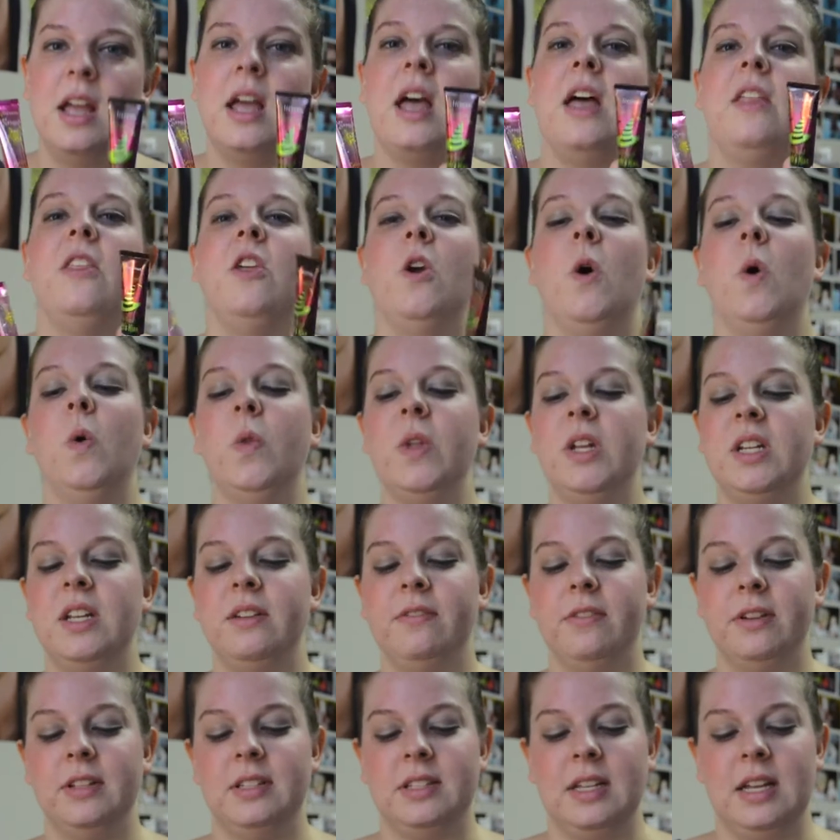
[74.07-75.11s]
And the only
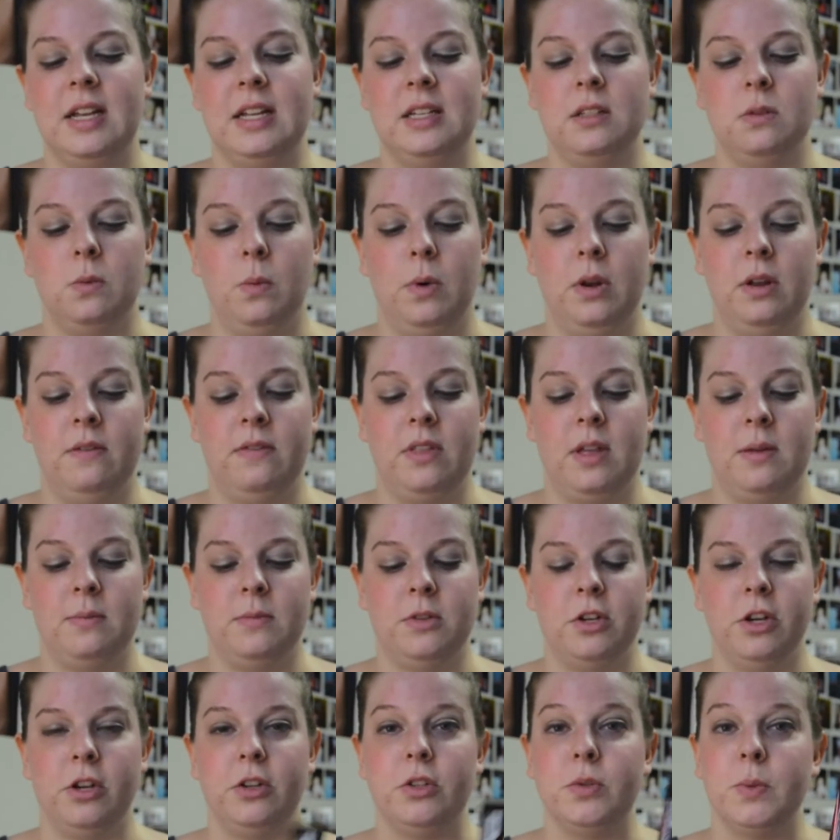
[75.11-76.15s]
difference is one of them
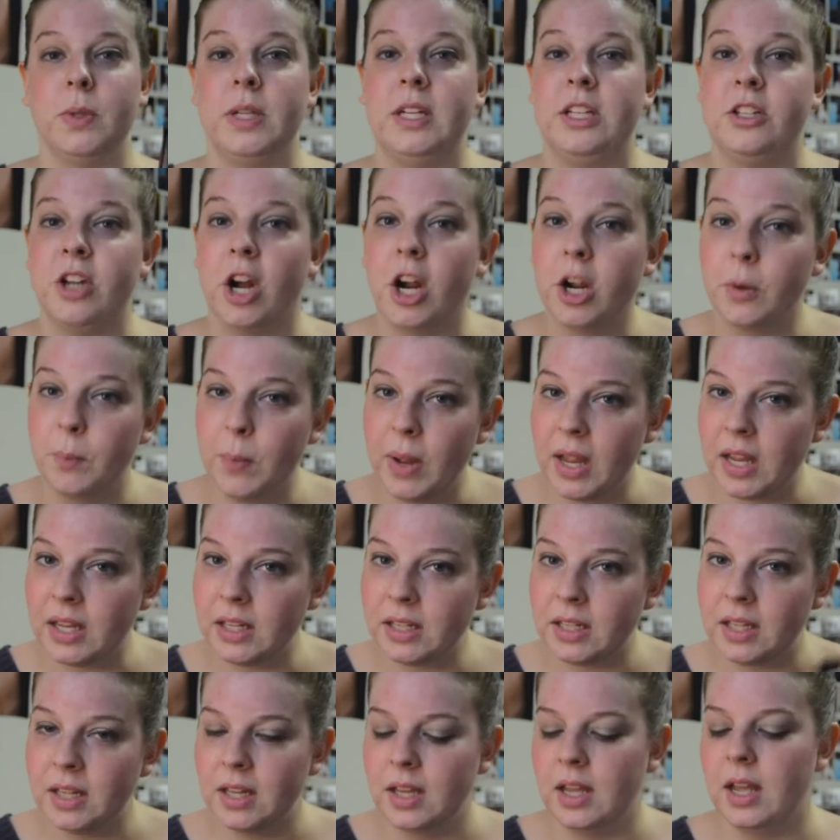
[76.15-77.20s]
turns really dark pink
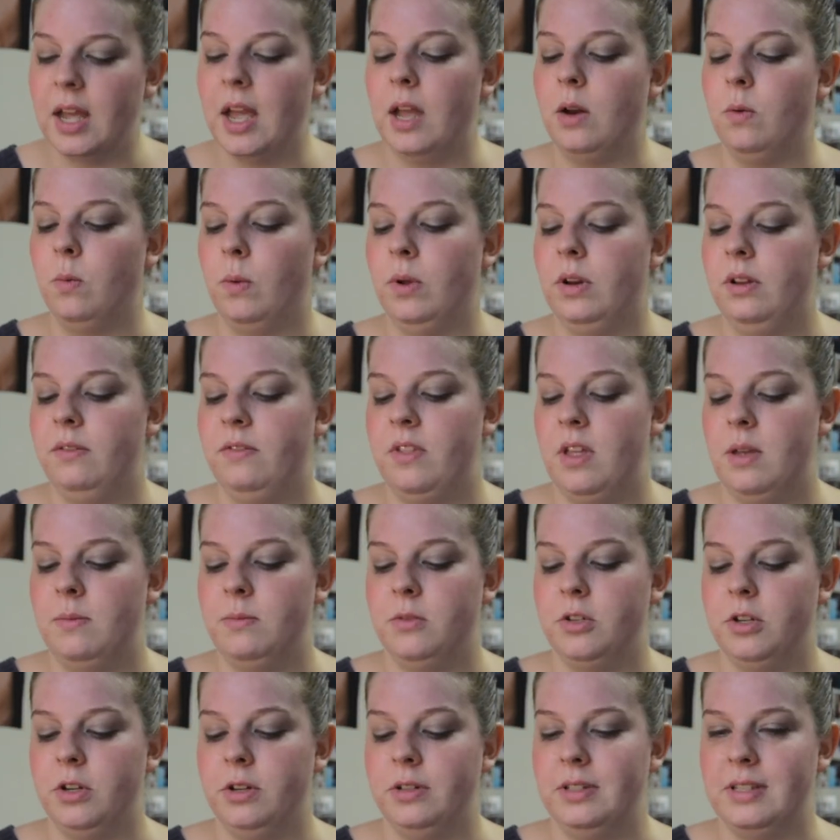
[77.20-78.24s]
and one of them
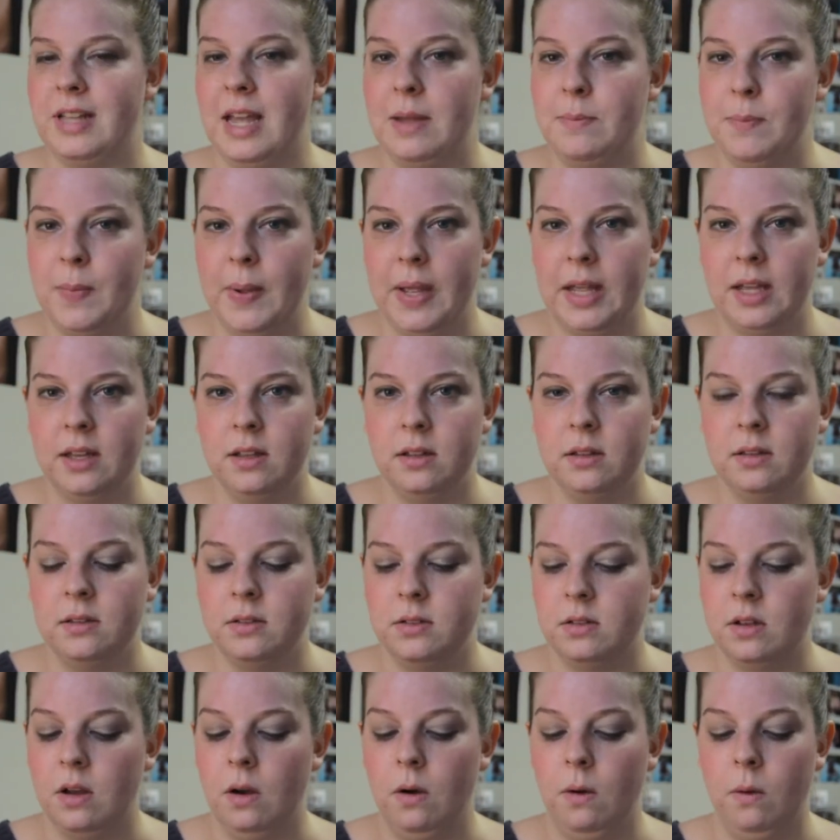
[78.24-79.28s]
turns light pink.
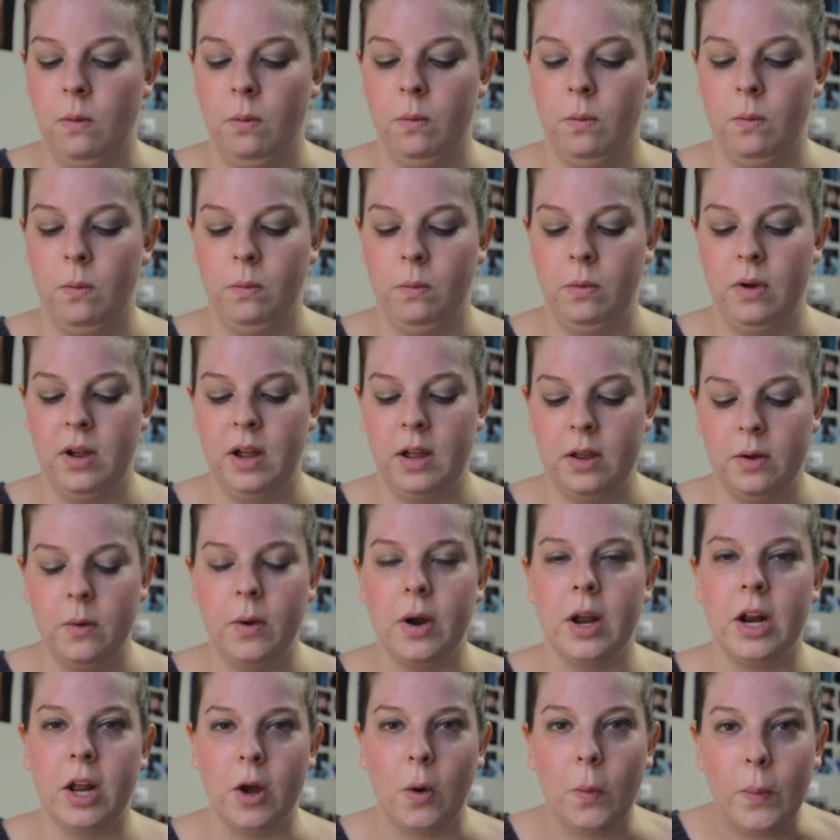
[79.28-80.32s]
So I think we're
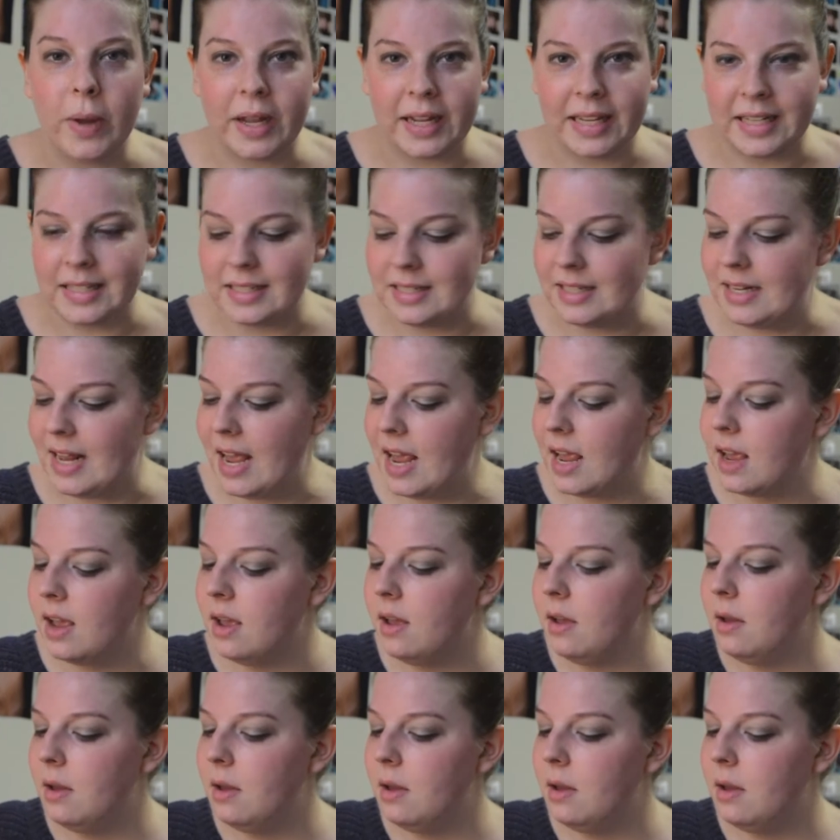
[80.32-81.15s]
gonna go Wicked today.